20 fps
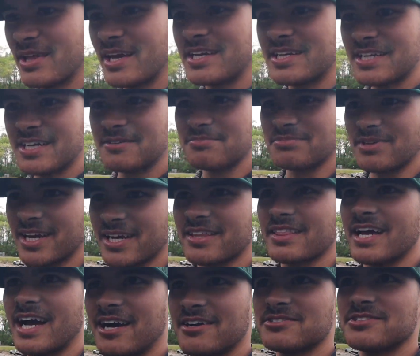they dumped
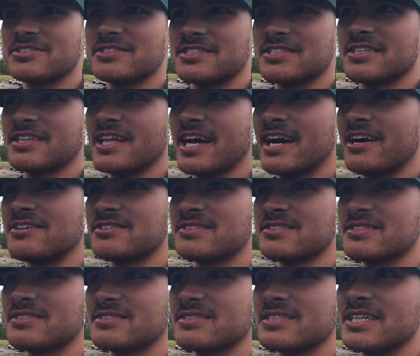like thousands and
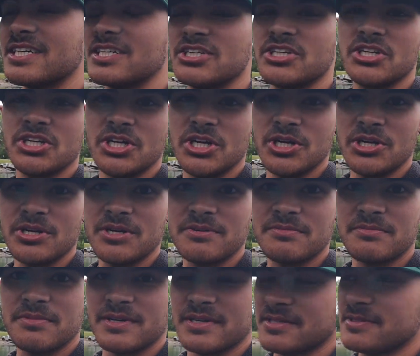thousands each
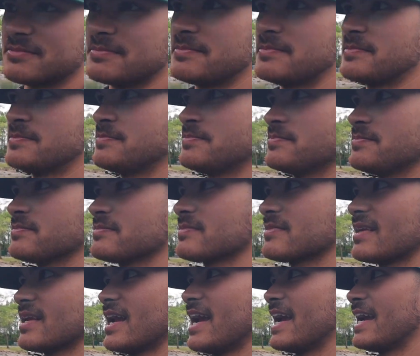year, but
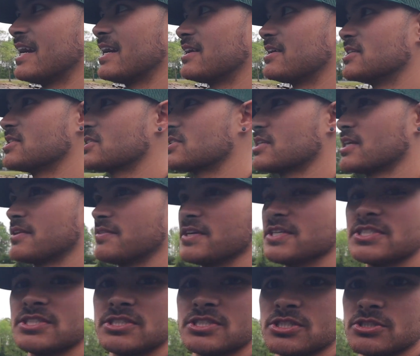800, and
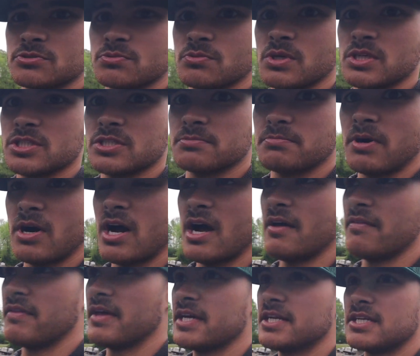this is just one
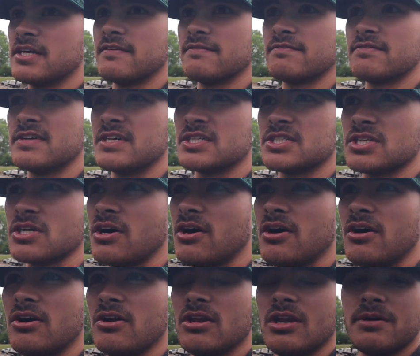spot. They dump fish
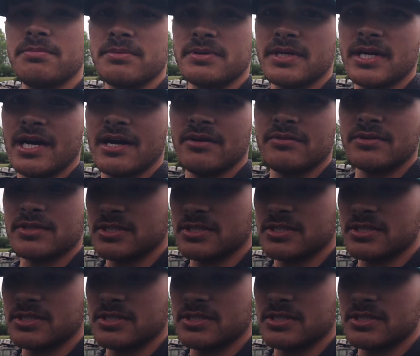all up and down